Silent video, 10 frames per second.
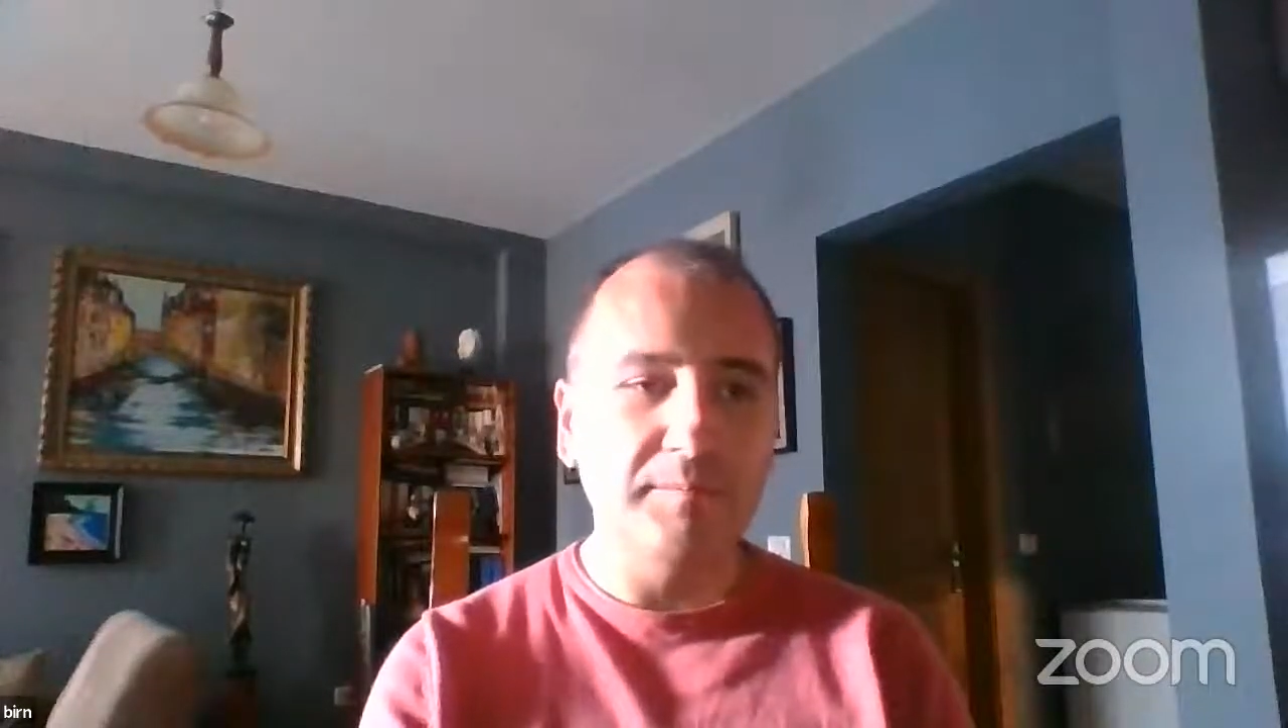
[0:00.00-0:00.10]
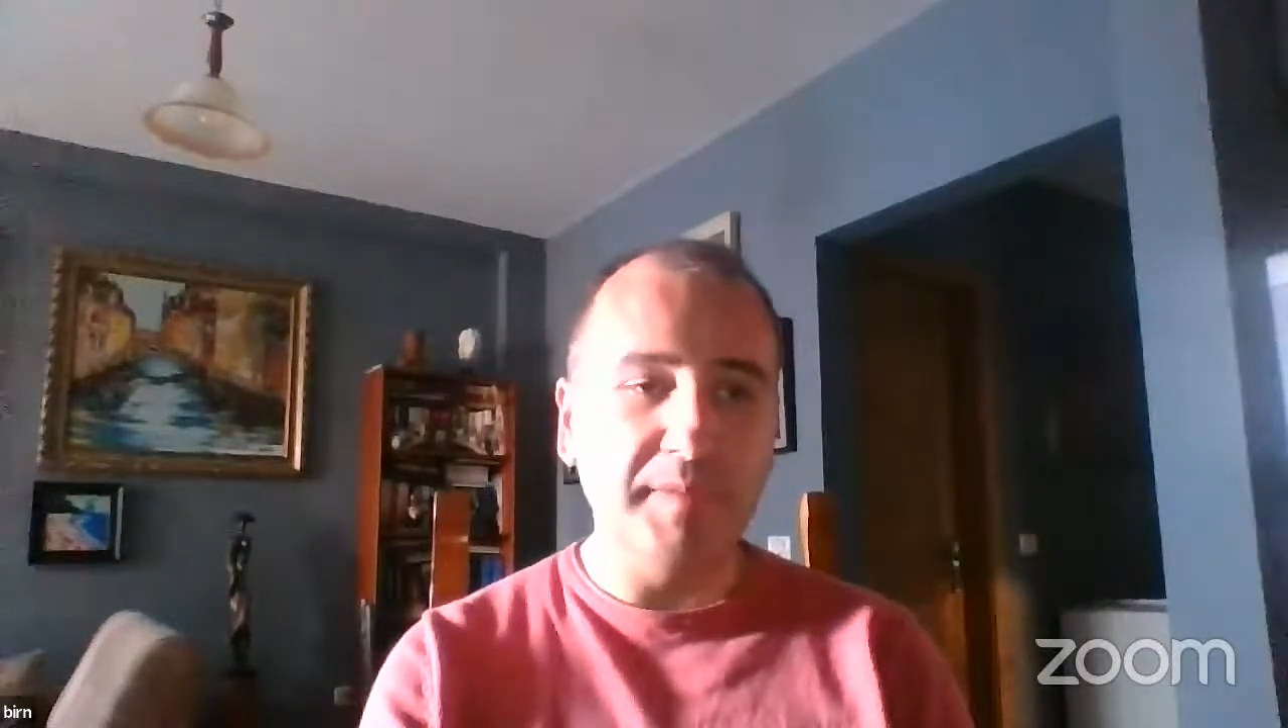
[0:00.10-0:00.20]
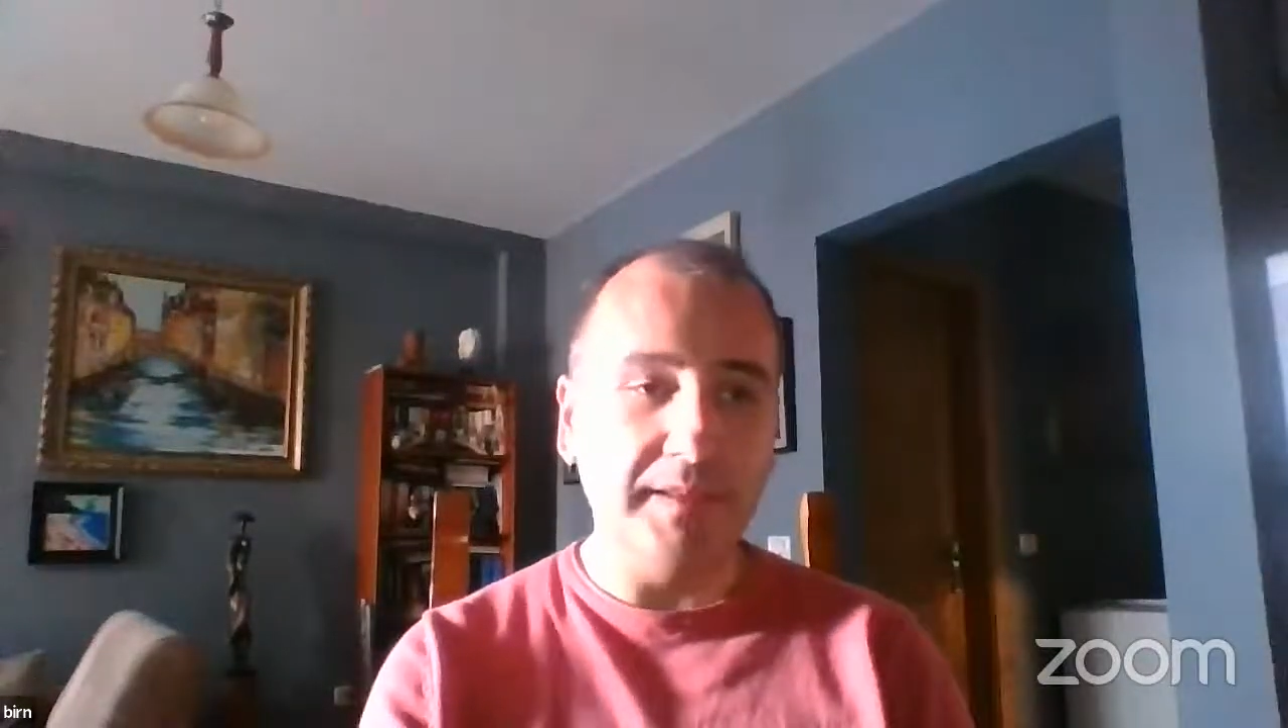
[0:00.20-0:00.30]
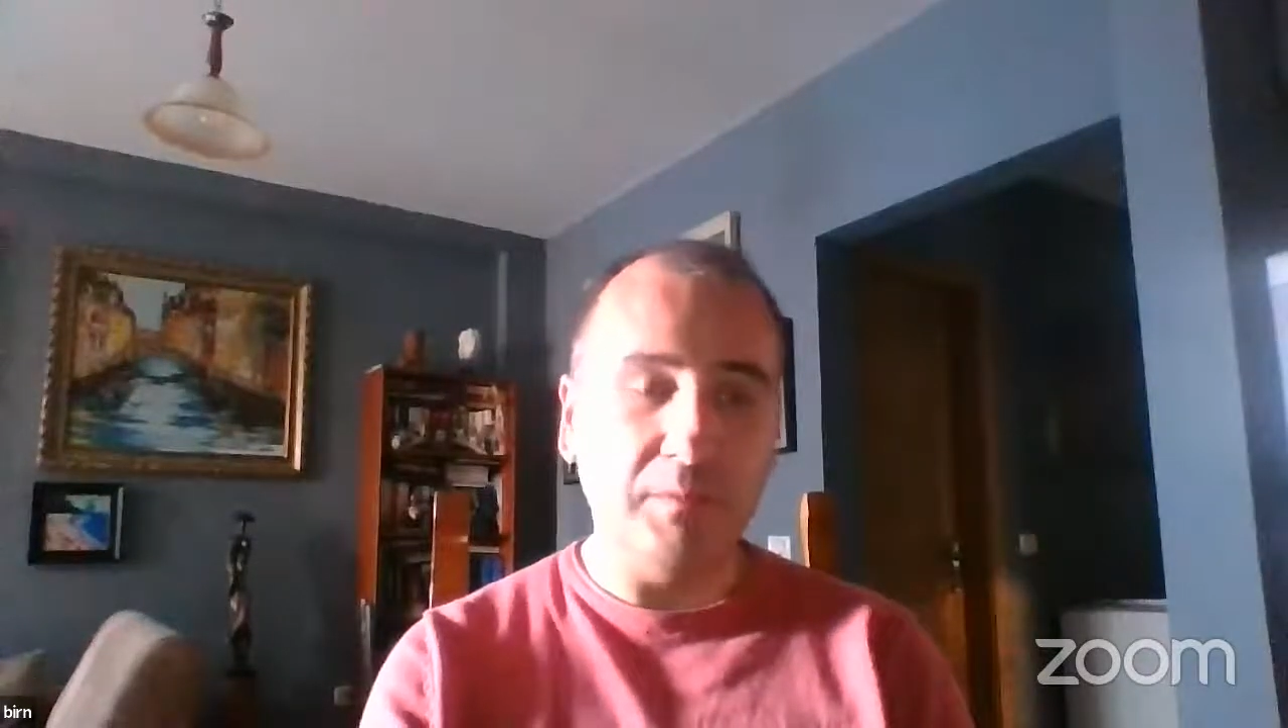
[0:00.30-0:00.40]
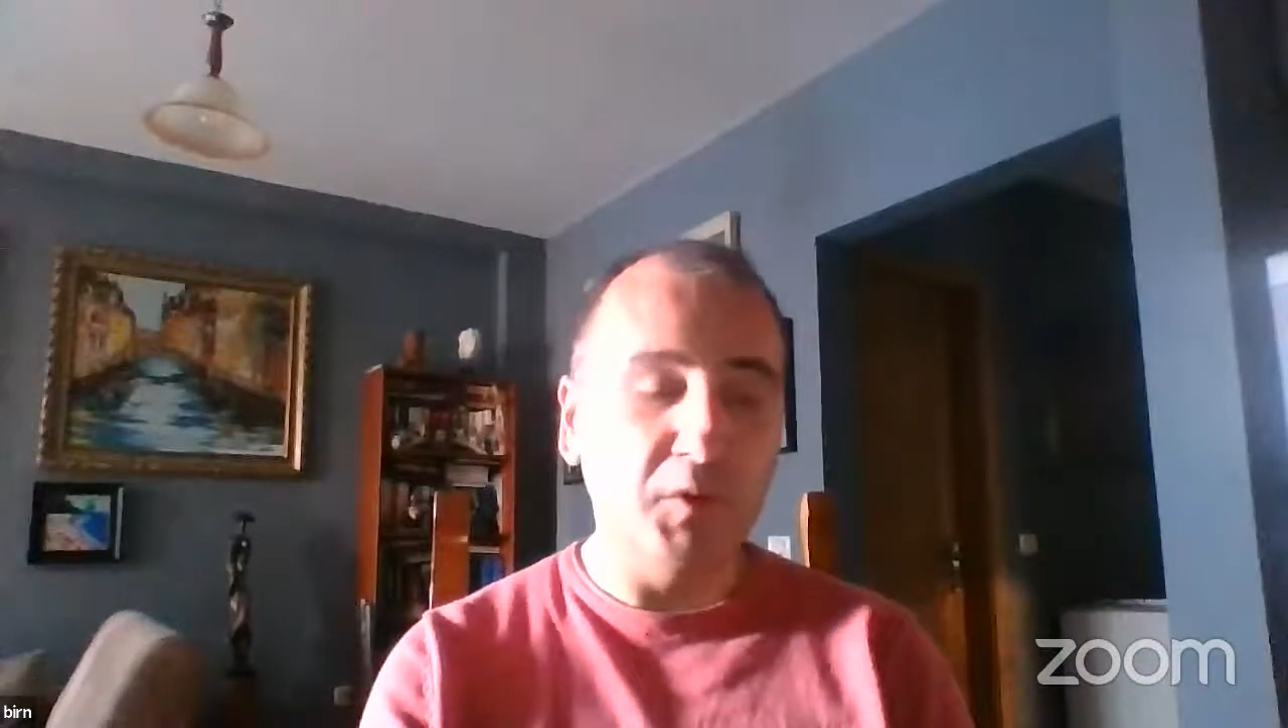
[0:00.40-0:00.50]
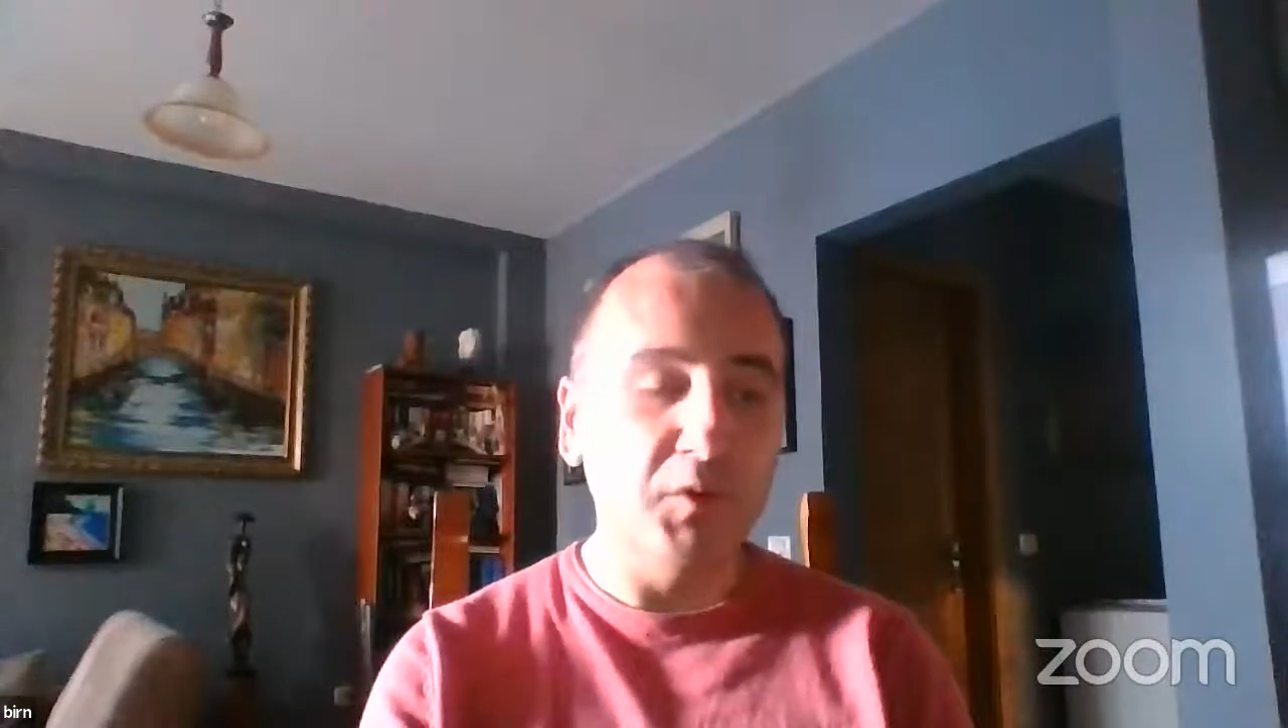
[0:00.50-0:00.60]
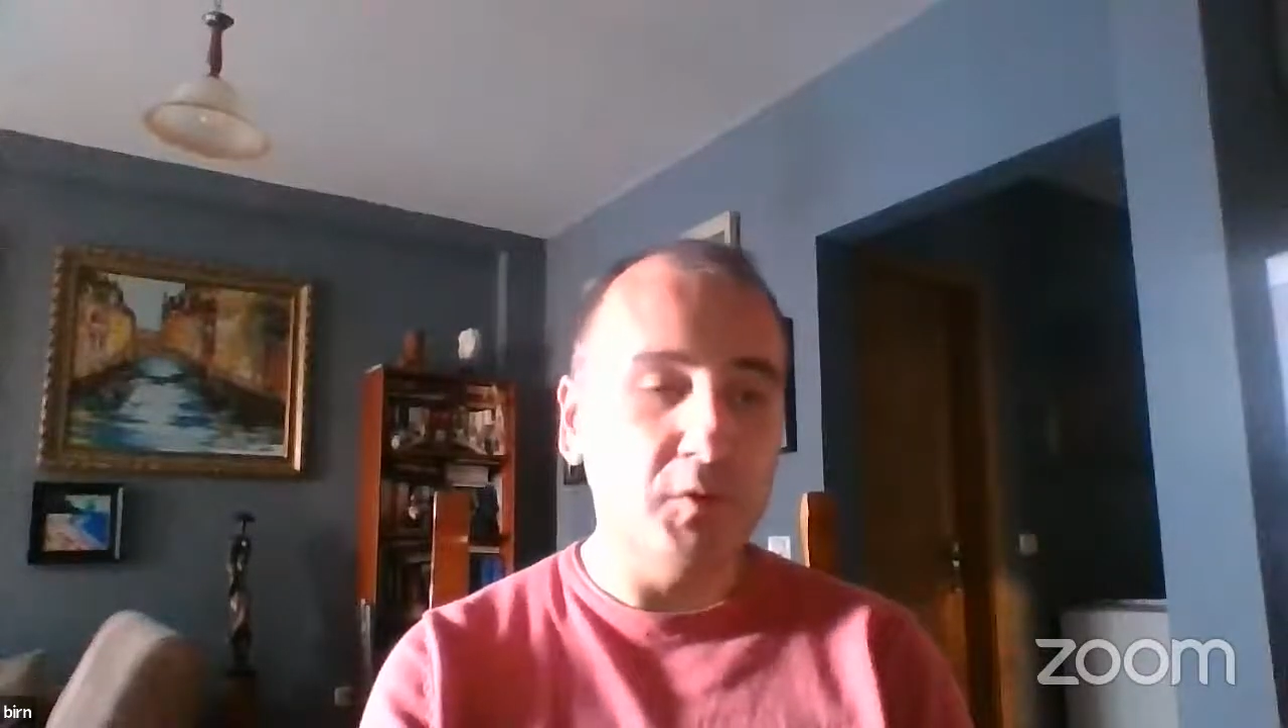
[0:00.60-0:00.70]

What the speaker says: but what